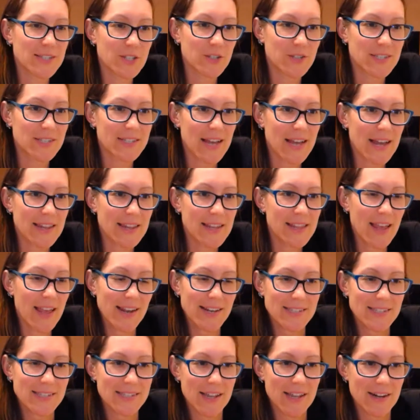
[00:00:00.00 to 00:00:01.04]
so Sally
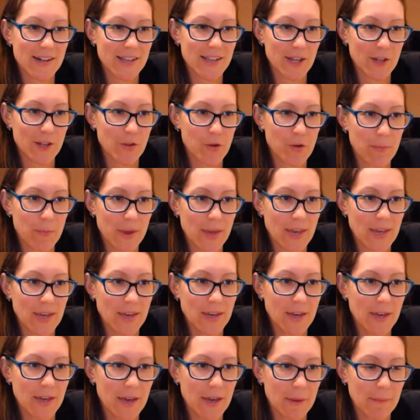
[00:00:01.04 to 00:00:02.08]
likes yellow to
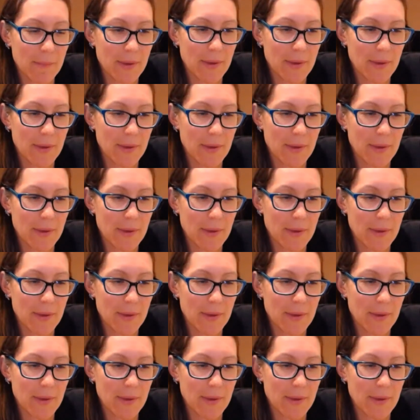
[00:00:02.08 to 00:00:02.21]
pink,